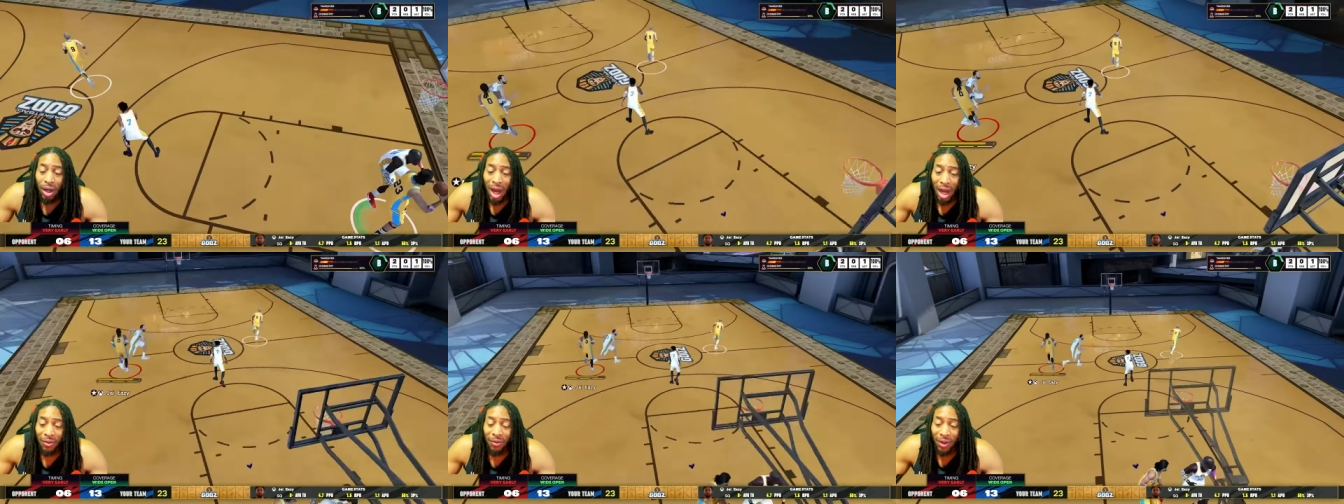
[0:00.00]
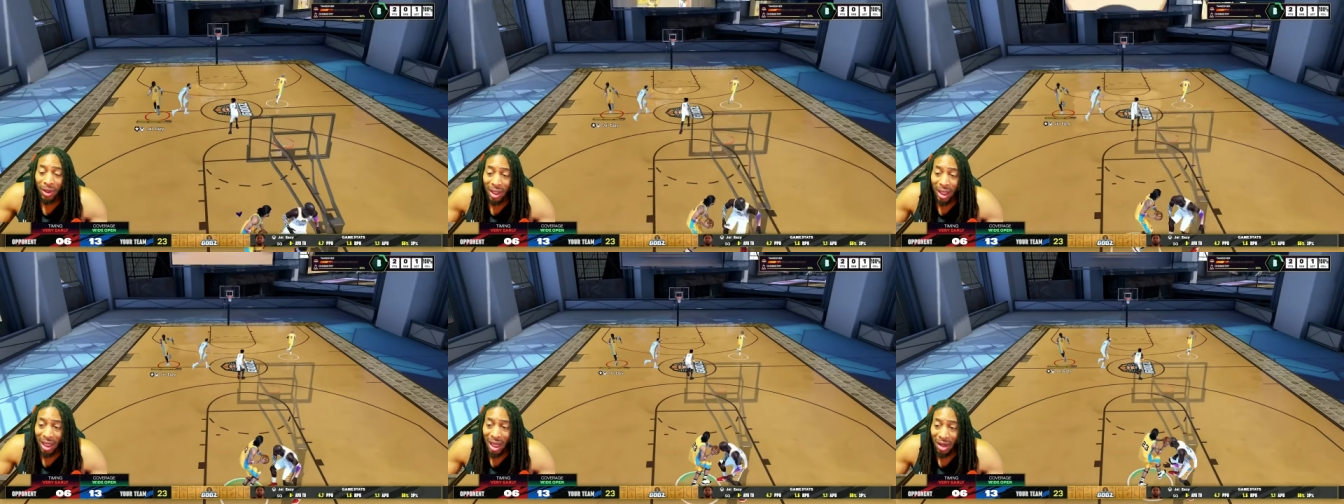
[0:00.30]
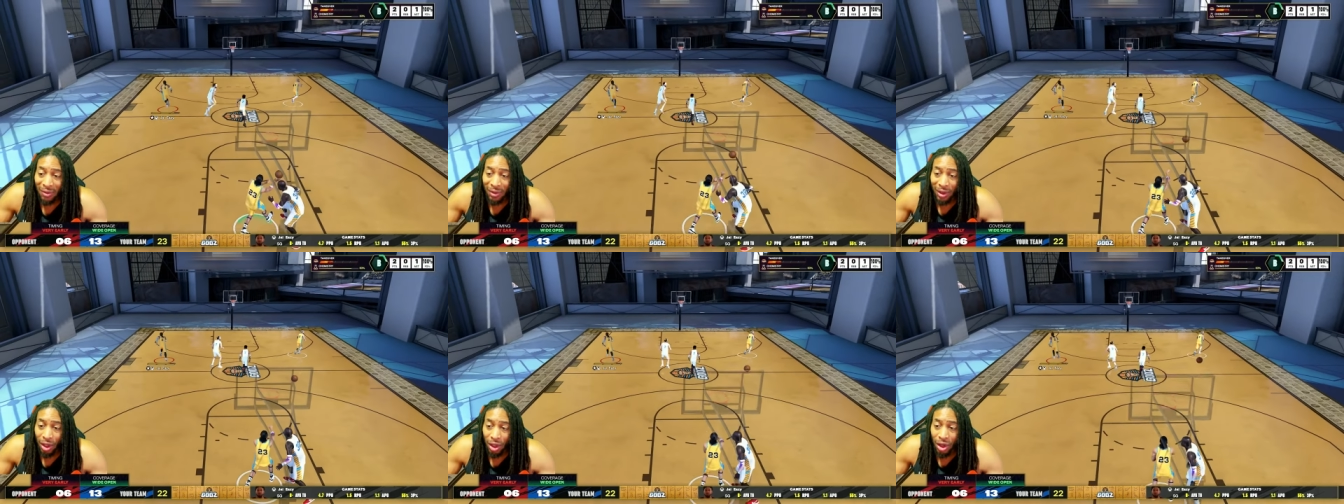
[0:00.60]
I feel like
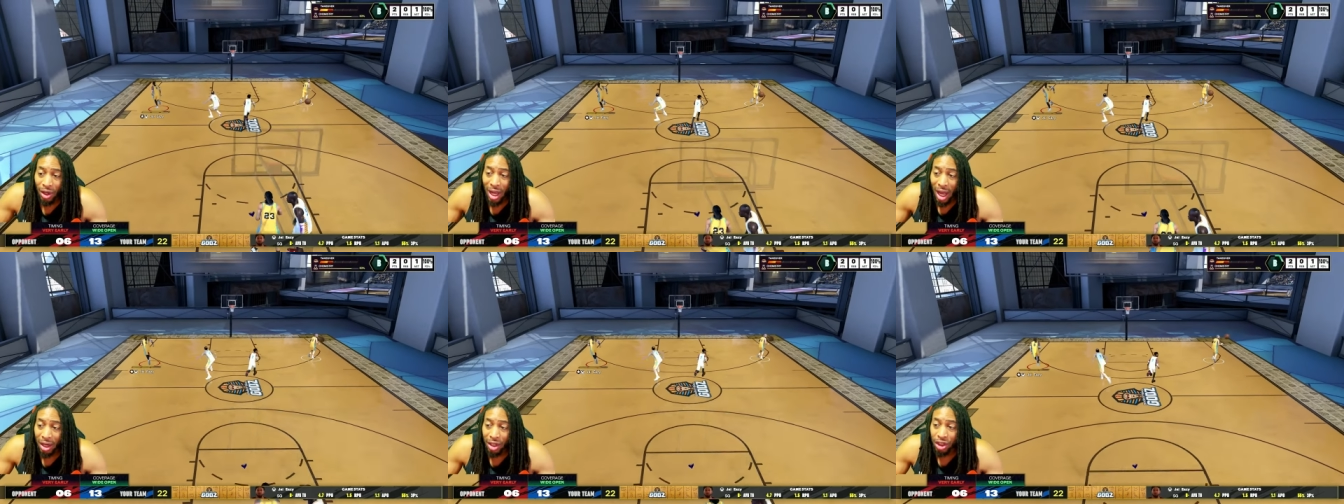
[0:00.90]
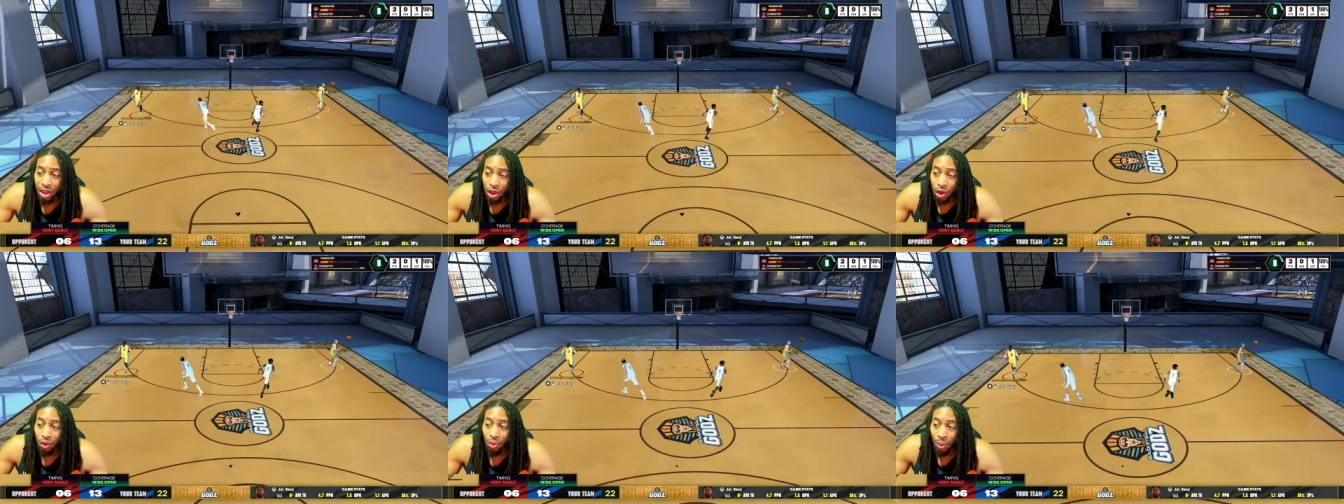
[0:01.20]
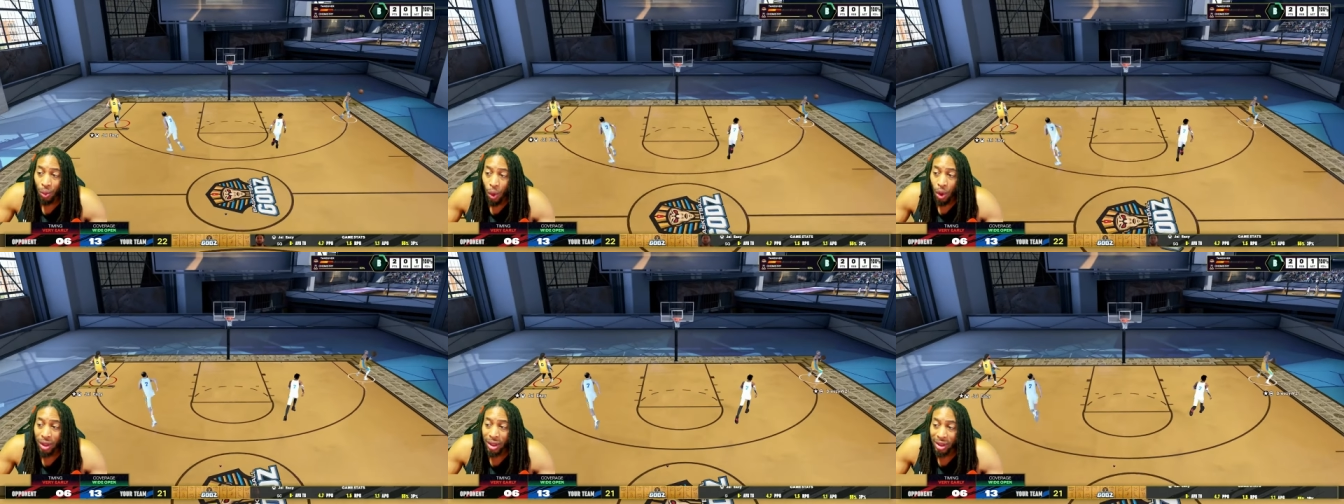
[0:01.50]
I've learned how to shoot
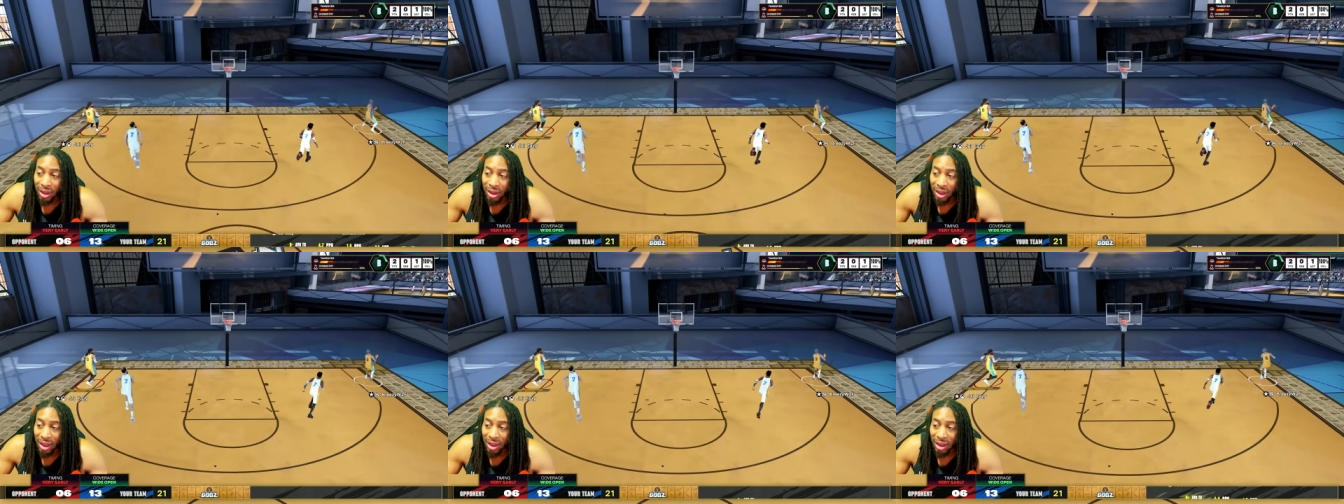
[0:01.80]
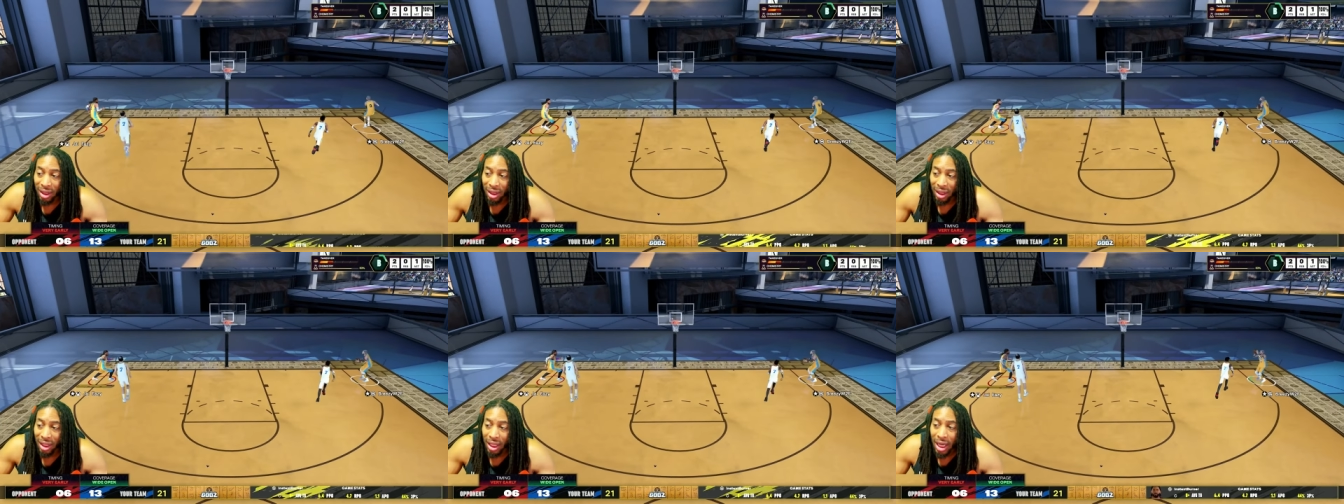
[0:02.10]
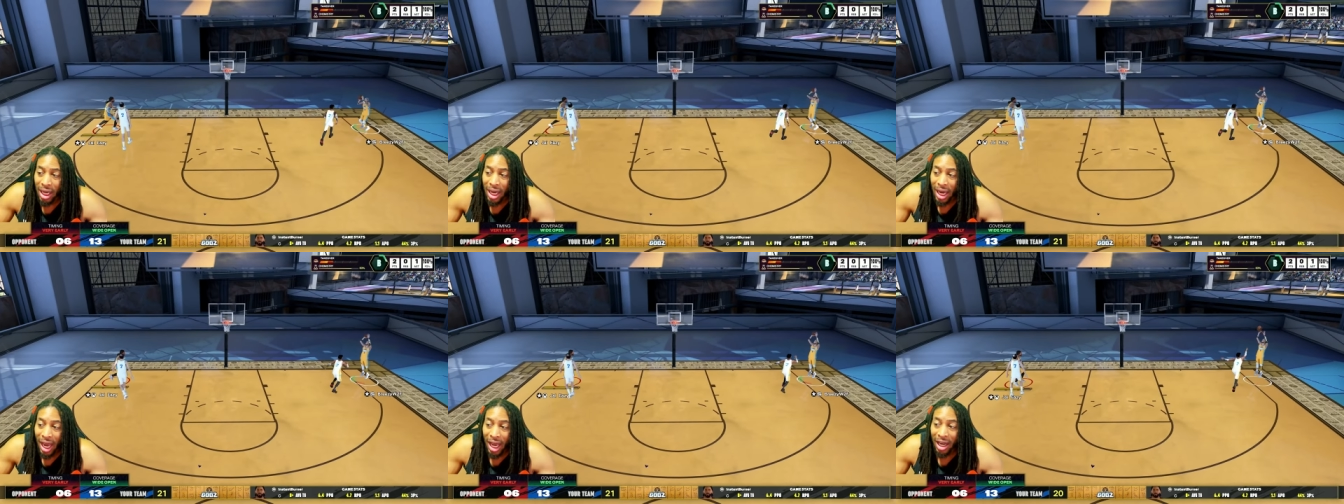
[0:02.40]
more consistently,
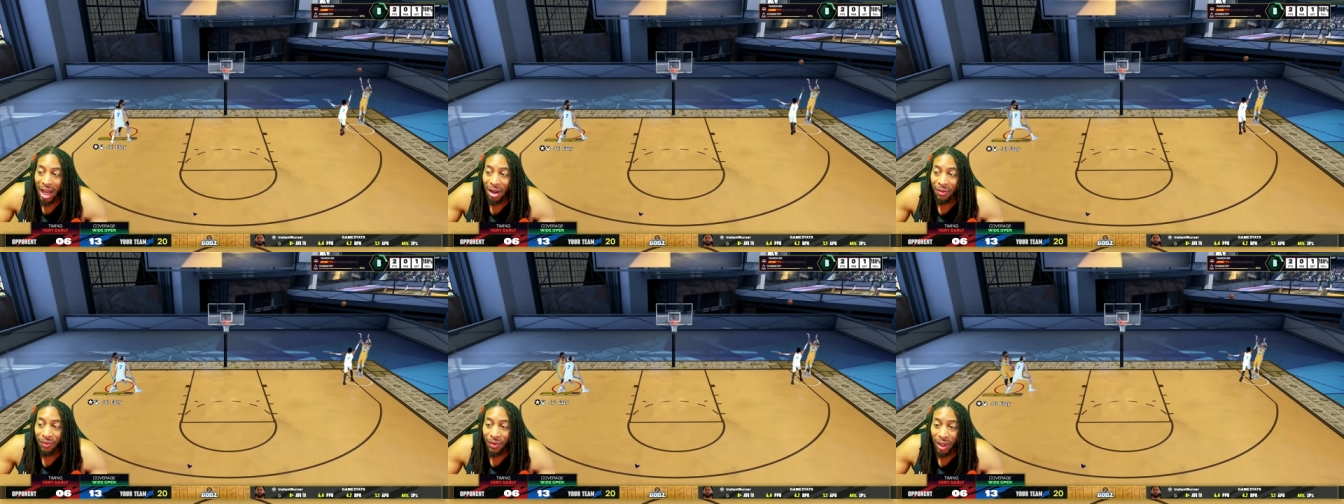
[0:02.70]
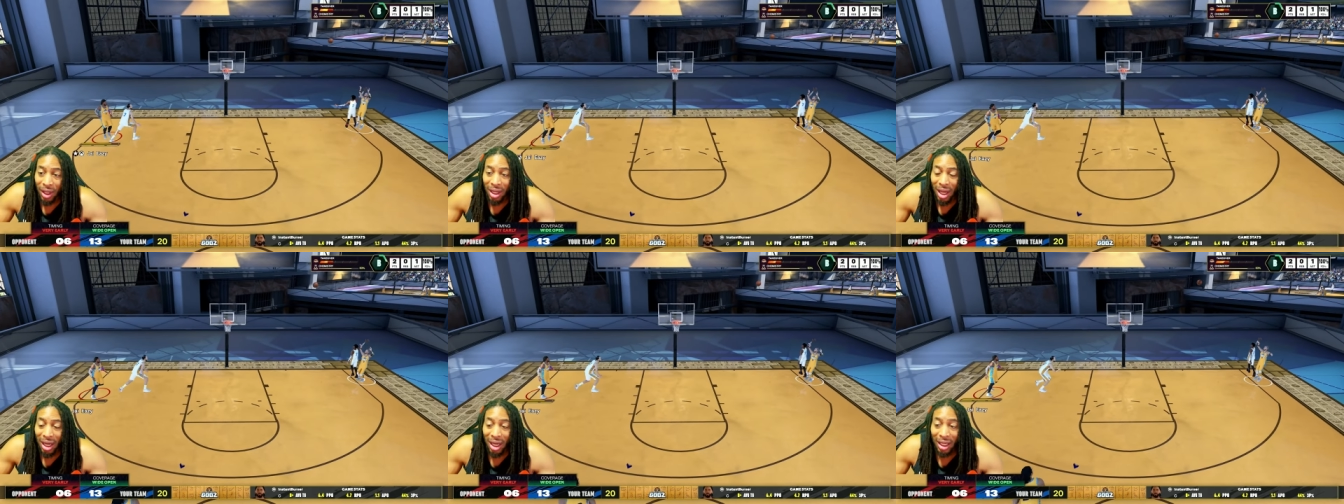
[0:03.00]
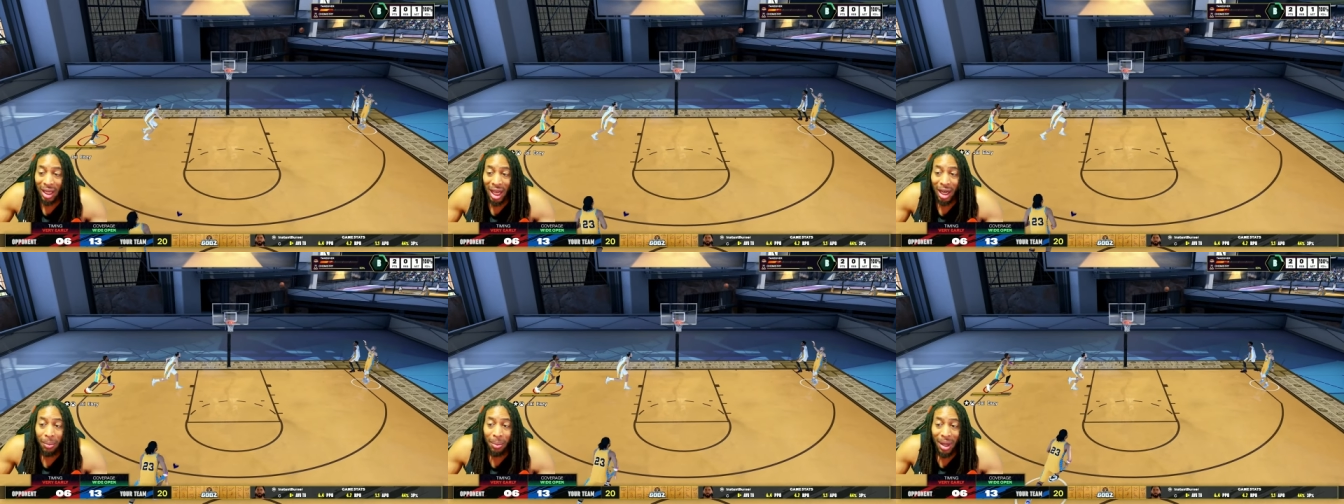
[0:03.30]
and I figured out a
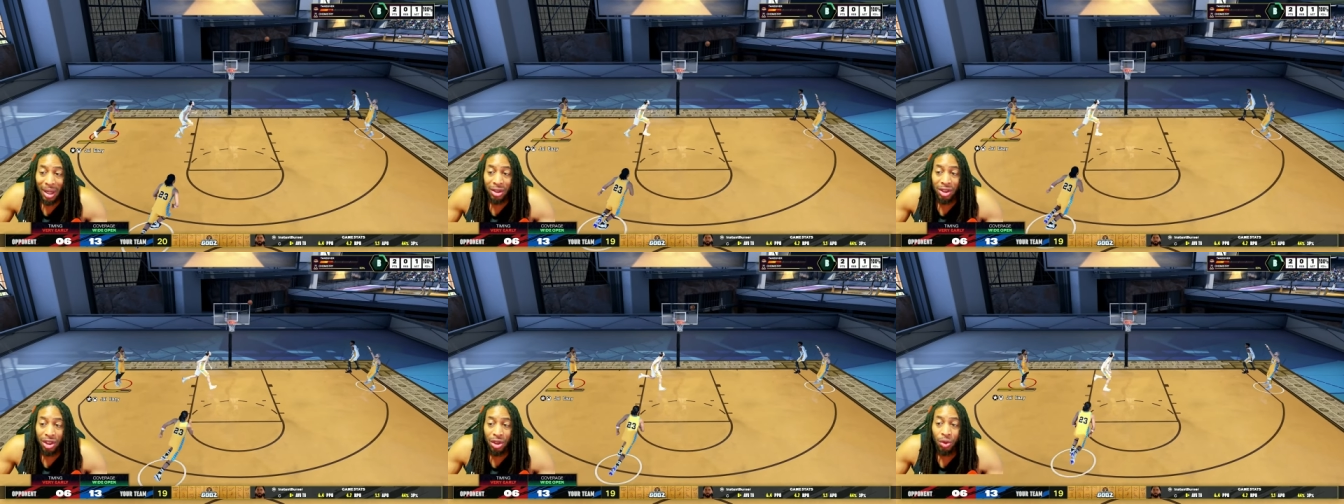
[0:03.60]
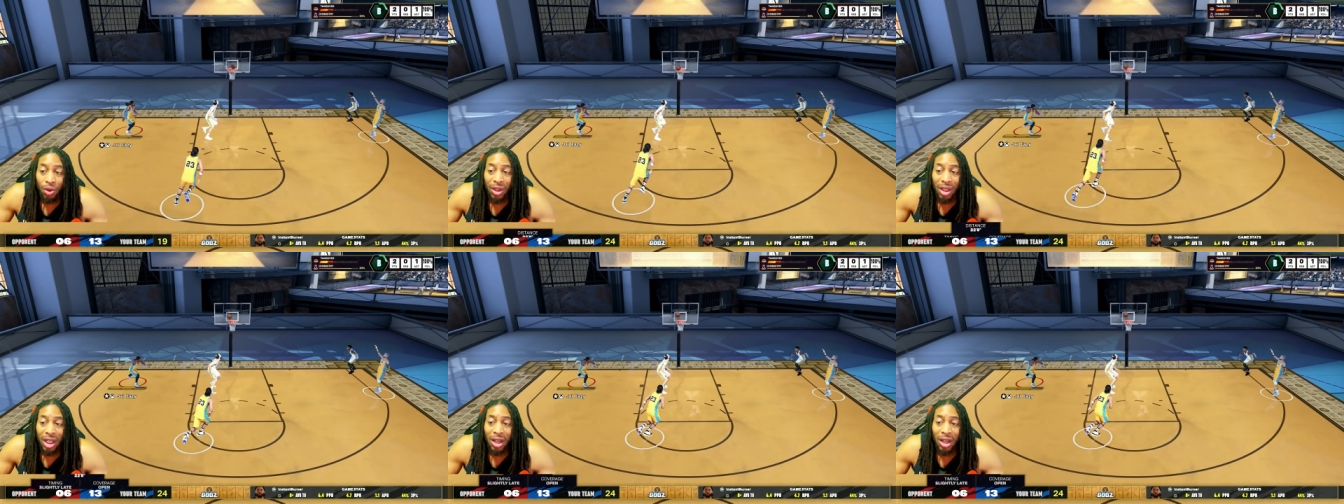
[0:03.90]
lot about shooting.